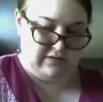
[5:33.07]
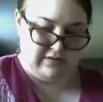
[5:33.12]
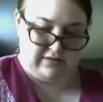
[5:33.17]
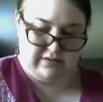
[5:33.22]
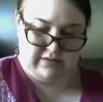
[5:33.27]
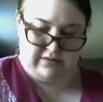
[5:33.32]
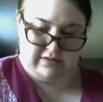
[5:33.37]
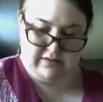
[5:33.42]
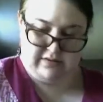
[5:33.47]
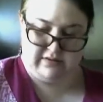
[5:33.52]

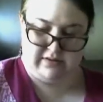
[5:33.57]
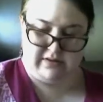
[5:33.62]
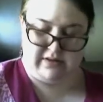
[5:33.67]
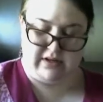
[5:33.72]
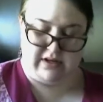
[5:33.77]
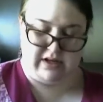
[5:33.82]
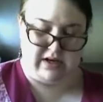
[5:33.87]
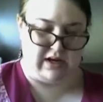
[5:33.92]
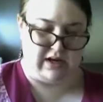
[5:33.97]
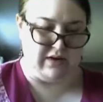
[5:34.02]
then,
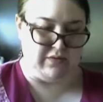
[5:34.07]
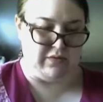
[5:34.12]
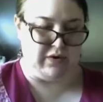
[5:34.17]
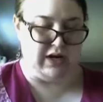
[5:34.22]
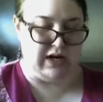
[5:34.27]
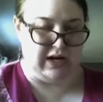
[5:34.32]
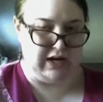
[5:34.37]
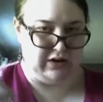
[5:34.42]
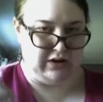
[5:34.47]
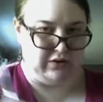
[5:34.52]

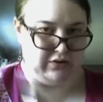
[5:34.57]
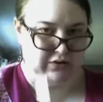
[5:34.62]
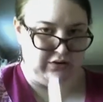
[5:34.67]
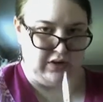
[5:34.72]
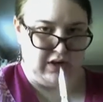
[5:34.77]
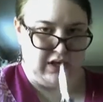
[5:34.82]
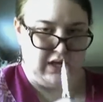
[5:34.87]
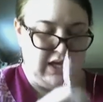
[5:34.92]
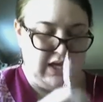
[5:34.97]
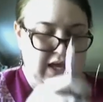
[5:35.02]

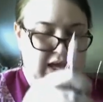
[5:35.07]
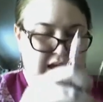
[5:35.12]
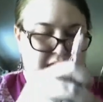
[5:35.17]
what